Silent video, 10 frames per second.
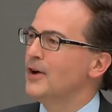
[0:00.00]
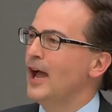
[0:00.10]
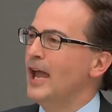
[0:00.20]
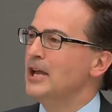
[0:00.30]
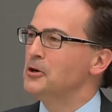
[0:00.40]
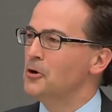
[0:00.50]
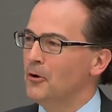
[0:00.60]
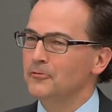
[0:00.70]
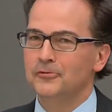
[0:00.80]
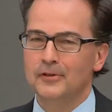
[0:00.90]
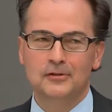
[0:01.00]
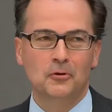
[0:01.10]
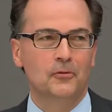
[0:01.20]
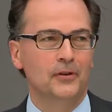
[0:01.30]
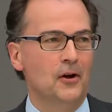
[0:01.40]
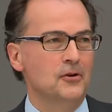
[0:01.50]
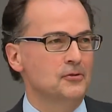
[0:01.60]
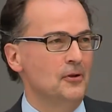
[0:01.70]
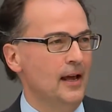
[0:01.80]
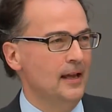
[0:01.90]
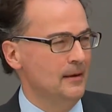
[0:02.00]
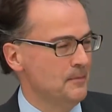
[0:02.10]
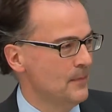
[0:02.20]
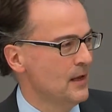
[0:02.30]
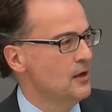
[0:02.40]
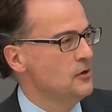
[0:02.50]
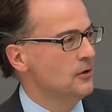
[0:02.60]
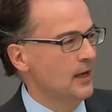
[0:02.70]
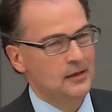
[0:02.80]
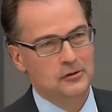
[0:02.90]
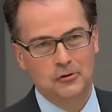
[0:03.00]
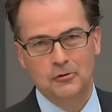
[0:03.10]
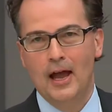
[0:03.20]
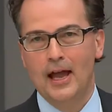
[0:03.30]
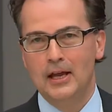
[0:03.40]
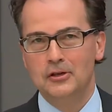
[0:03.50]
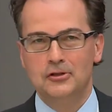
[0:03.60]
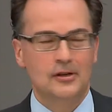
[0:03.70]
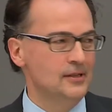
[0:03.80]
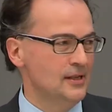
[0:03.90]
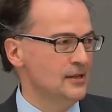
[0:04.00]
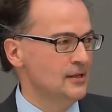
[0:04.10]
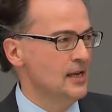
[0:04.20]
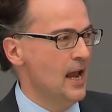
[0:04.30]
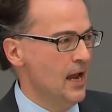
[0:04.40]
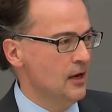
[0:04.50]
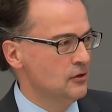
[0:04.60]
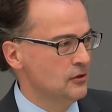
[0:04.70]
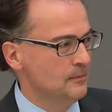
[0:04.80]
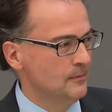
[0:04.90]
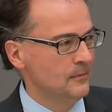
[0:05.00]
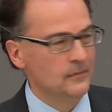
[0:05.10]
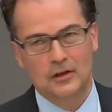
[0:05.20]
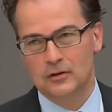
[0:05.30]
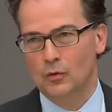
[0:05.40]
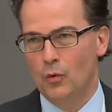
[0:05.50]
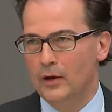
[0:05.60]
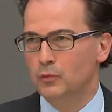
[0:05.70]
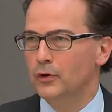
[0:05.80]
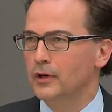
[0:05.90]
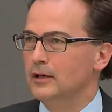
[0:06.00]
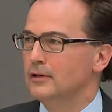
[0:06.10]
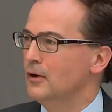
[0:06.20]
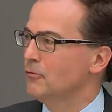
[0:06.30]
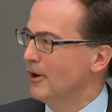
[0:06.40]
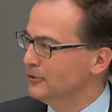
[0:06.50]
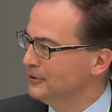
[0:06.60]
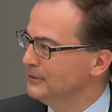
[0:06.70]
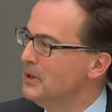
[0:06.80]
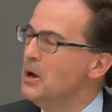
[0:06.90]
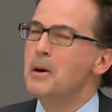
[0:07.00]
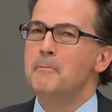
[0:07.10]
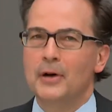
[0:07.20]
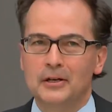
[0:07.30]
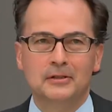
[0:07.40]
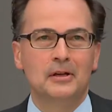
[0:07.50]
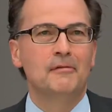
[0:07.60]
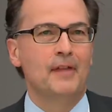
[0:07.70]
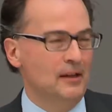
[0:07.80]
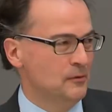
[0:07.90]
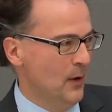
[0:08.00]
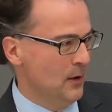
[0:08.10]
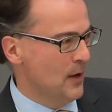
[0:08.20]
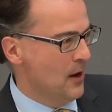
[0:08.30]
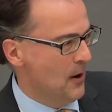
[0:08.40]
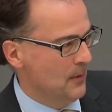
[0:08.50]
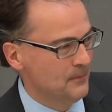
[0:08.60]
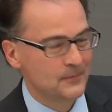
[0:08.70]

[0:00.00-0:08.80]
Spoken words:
Hague Conference, Conférence de la Haye, you get to HCCH. Doesn't quite work in Russian, but that's where we are.